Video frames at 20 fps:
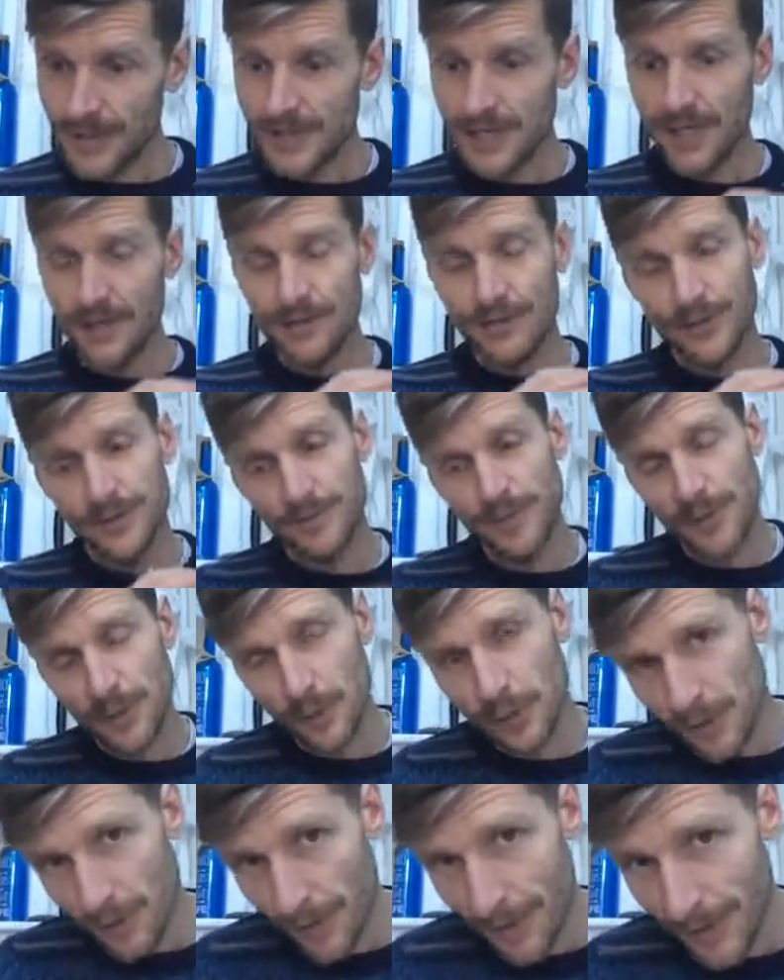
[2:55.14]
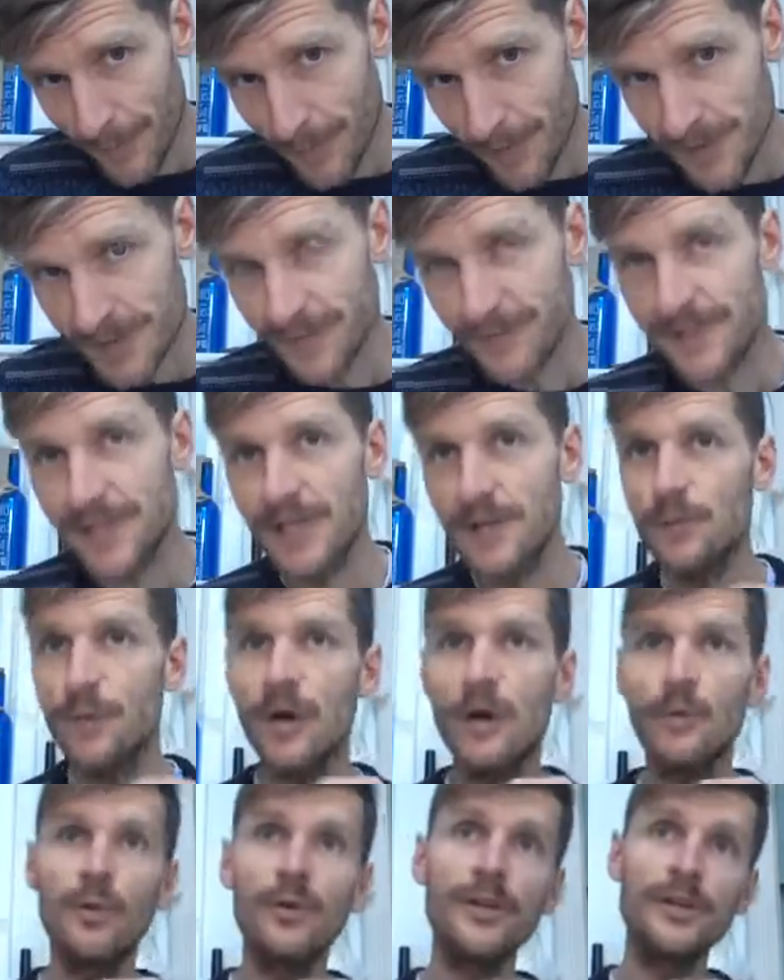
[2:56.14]
So been talking a lot about positivity.
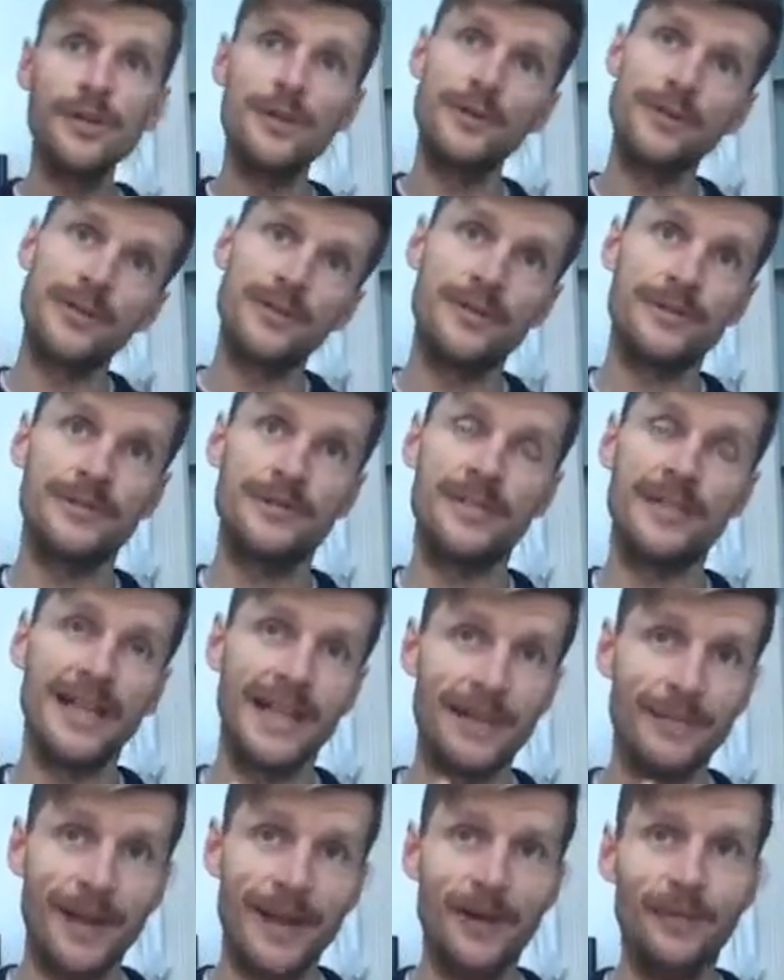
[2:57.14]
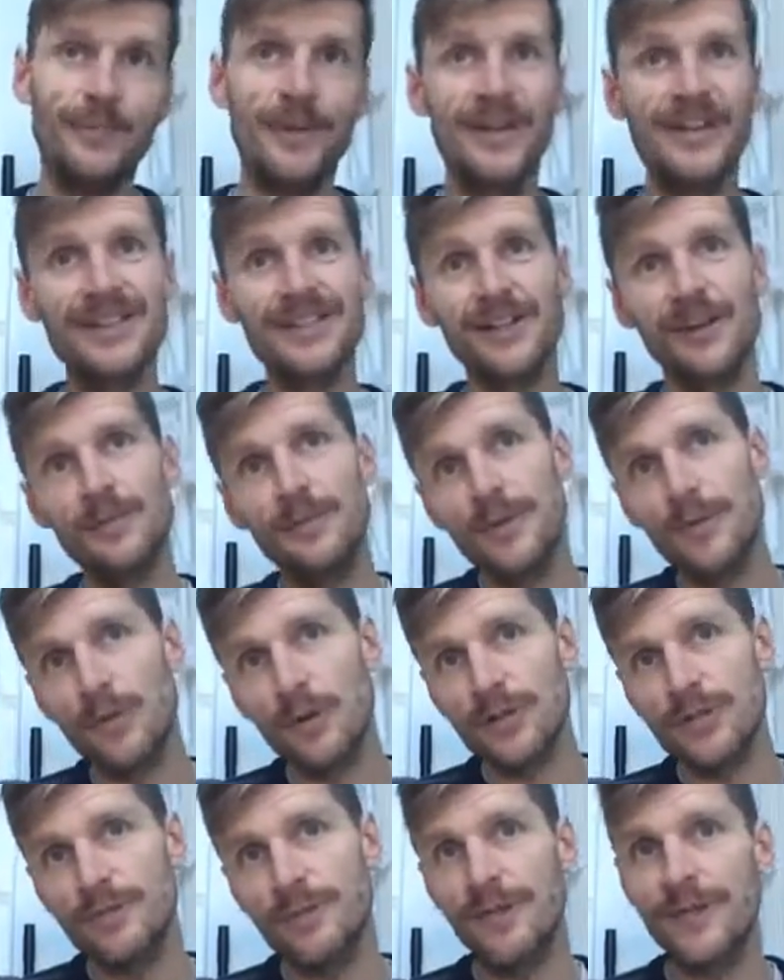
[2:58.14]
What I want to talk to you today about, because I've been
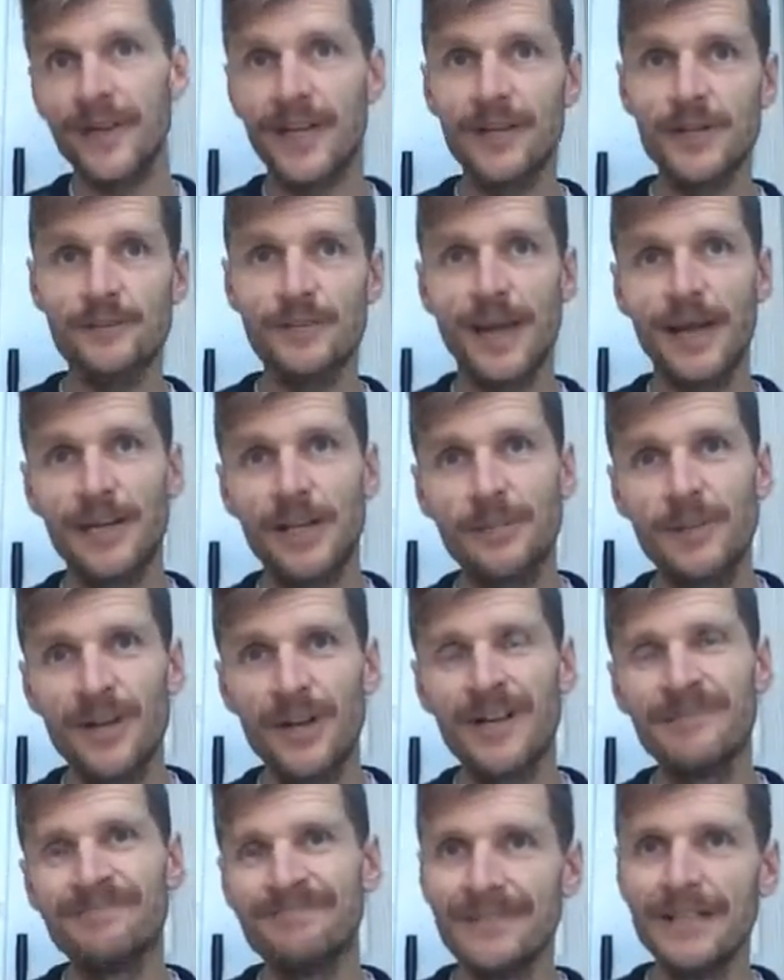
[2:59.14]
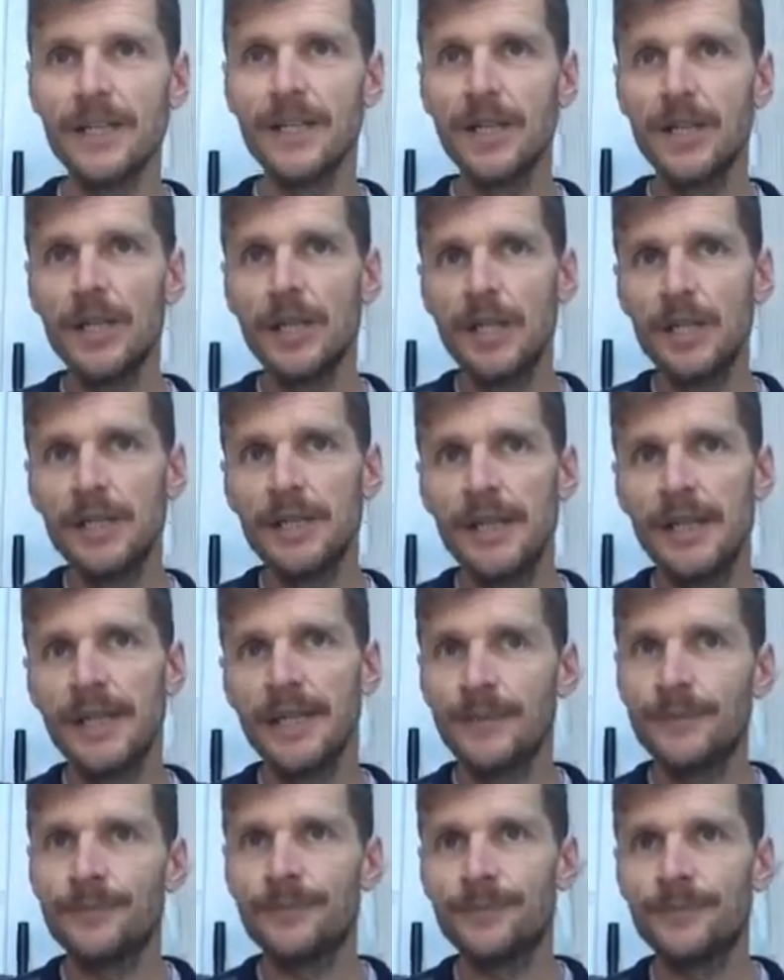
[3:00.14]
watching my videos back, and I'm like,
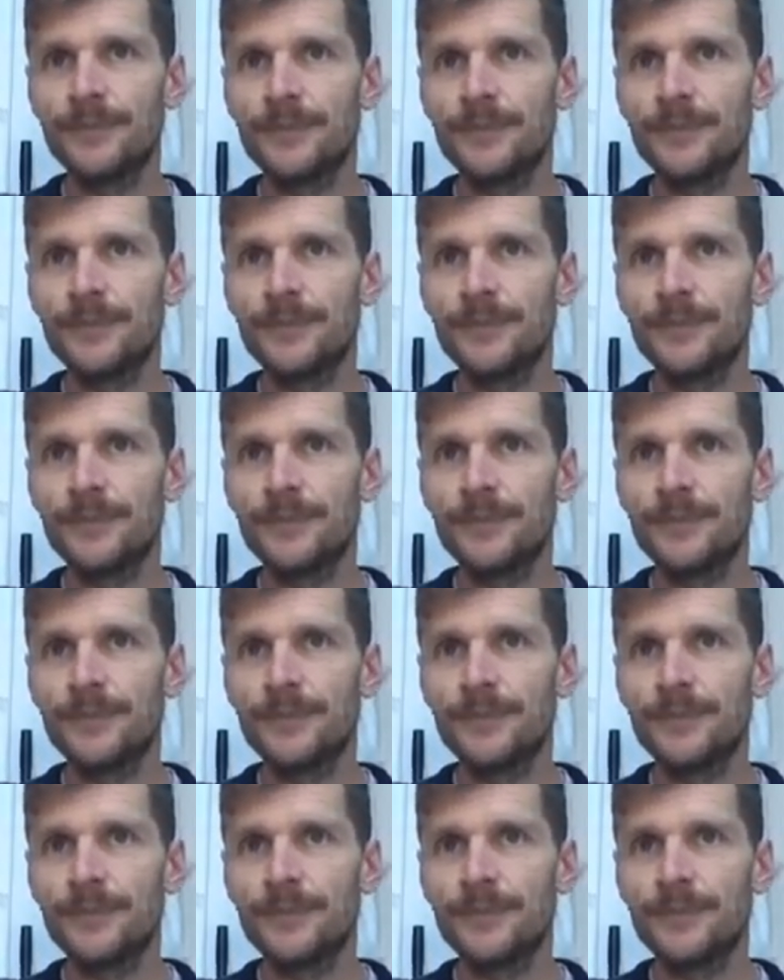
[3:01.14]
yeah,